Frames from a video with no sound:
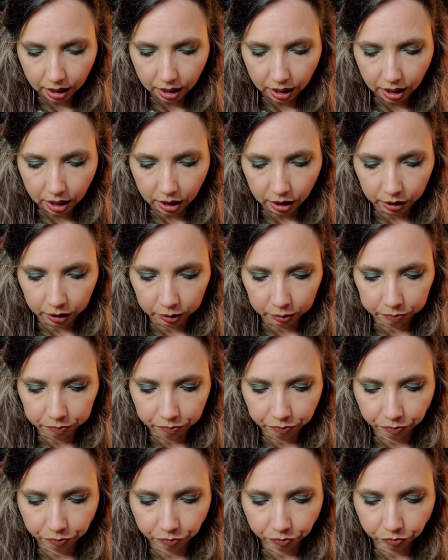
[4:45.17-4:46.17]
Um,
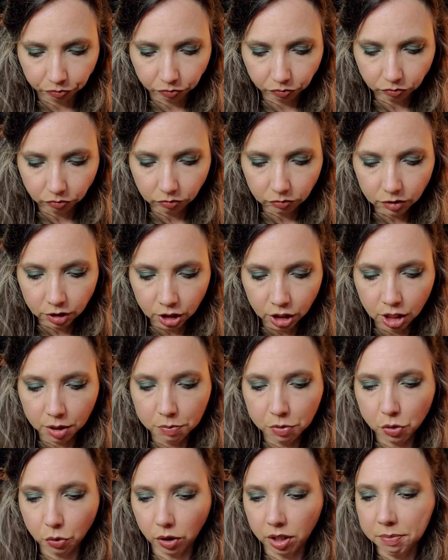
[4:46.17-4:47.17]

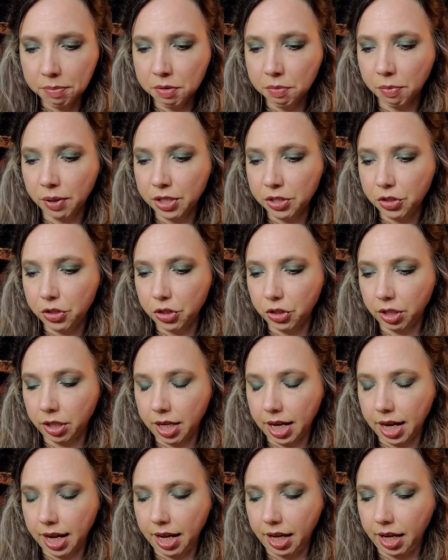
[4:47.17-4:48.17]
absorbs moisture
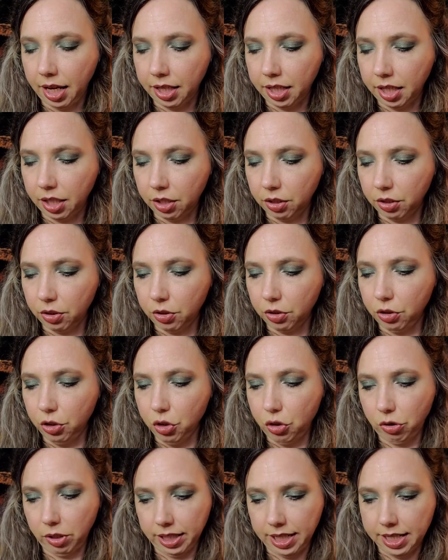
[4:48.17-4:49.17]
and
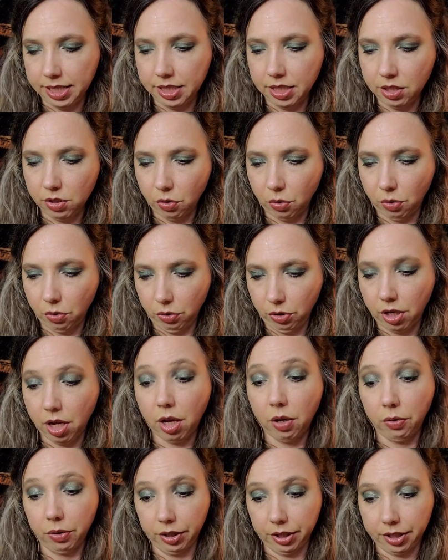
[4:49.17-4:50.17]
neutralizes
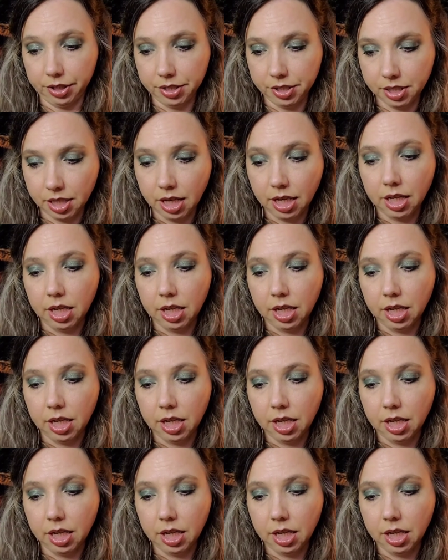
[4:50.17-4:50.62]
odors,